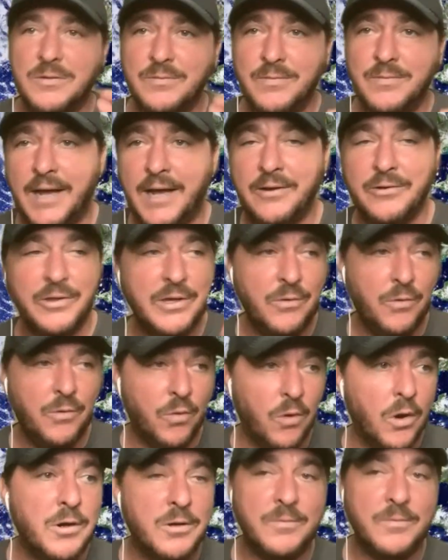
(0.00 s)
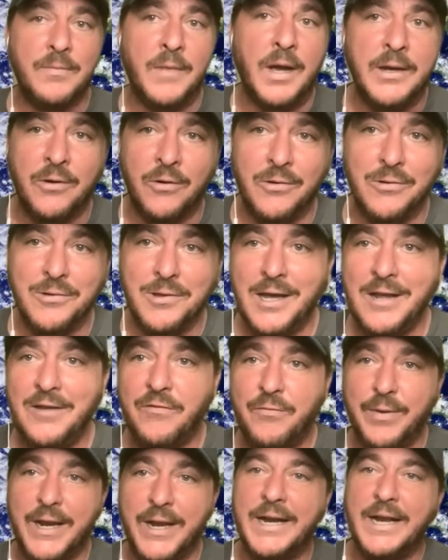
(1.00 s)
to not only work my whole
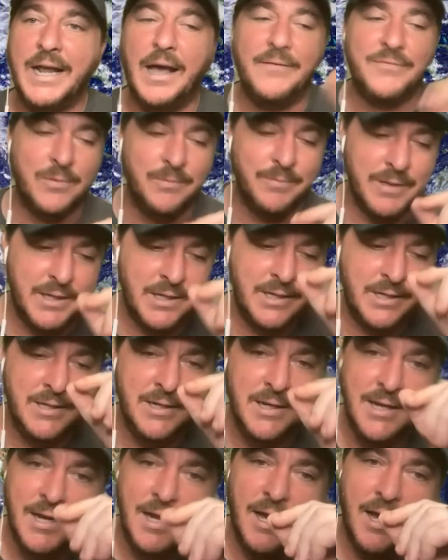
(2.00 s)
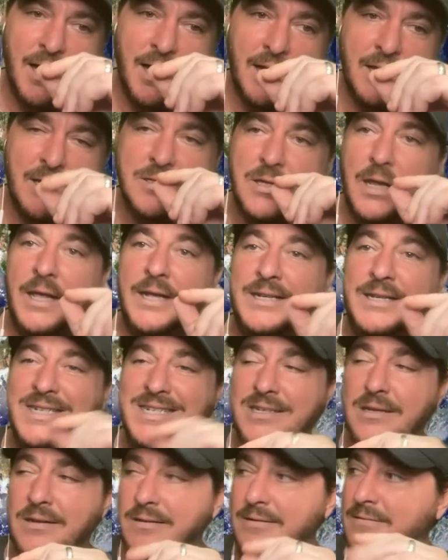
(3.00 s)
life, but I'd have to be
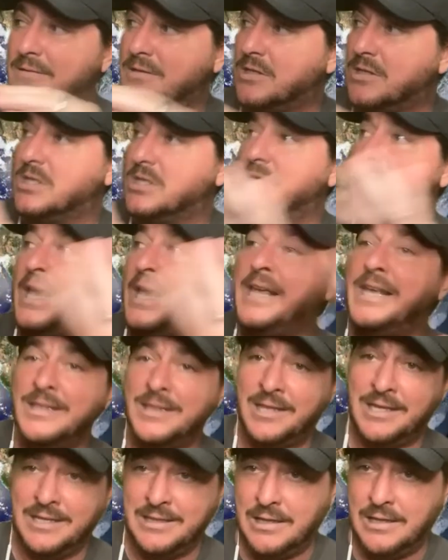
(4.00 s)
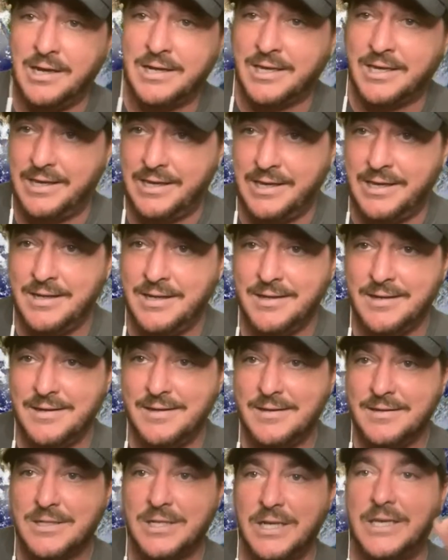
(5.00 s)
insanely lucky
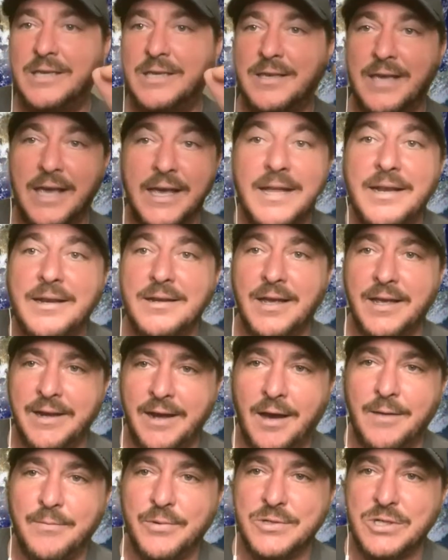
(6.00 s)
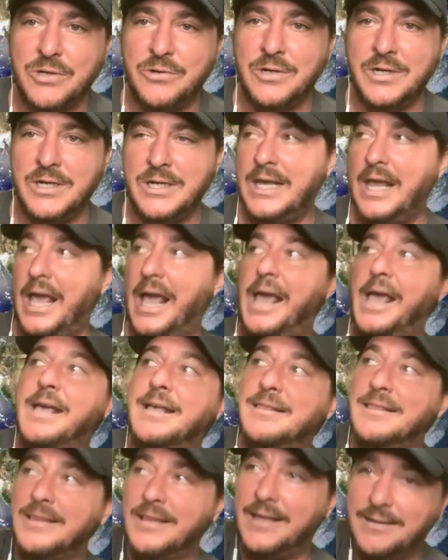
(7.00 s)
to get an opportunity
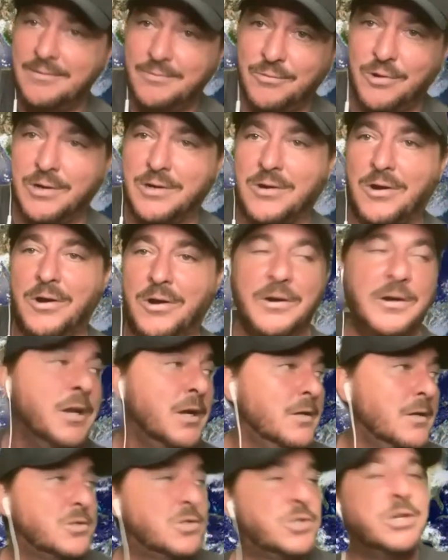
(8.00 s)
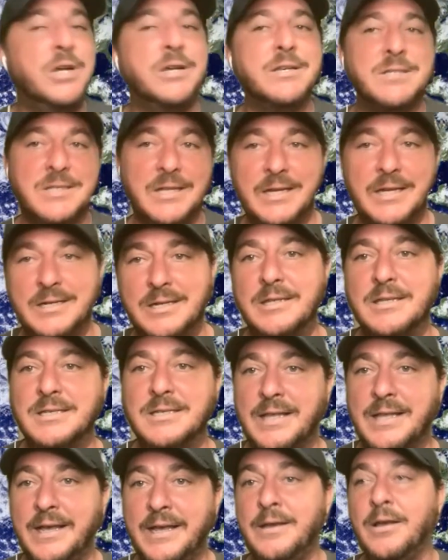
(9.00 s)
and then work hard just to get to
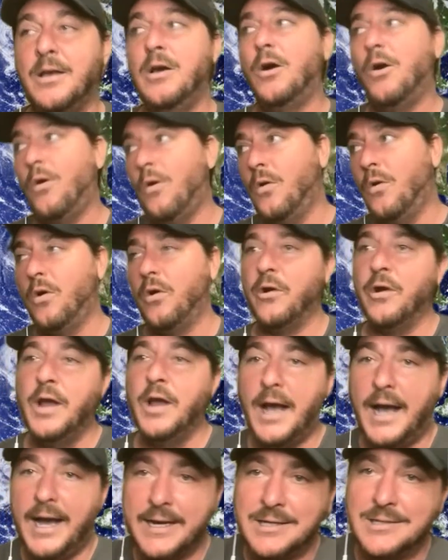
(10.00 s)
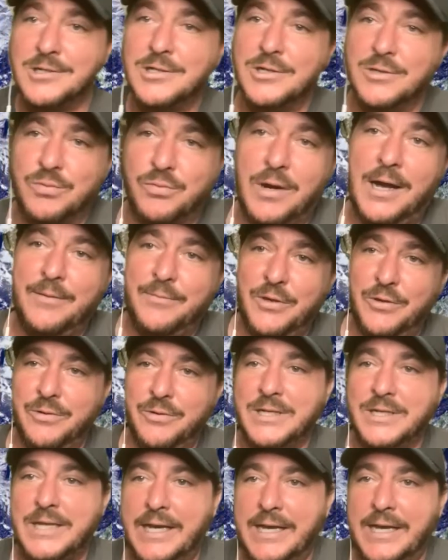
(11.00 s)
this thing, or I can just rob you
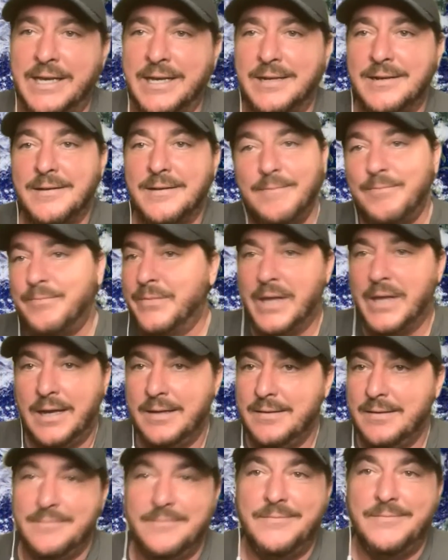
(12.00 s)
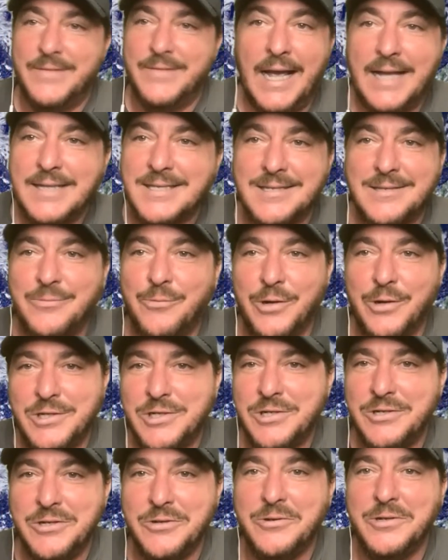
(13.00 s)
and take it. That's
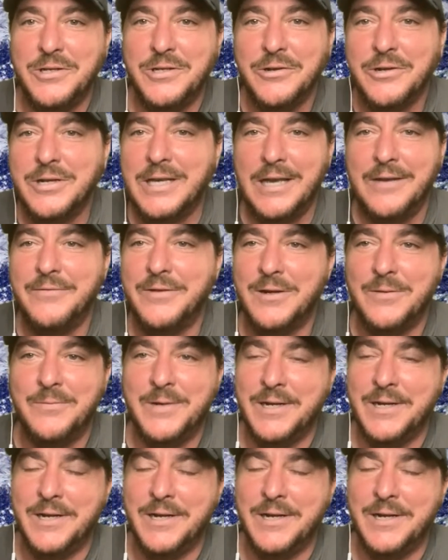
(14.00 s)
what you're doing. You're giving them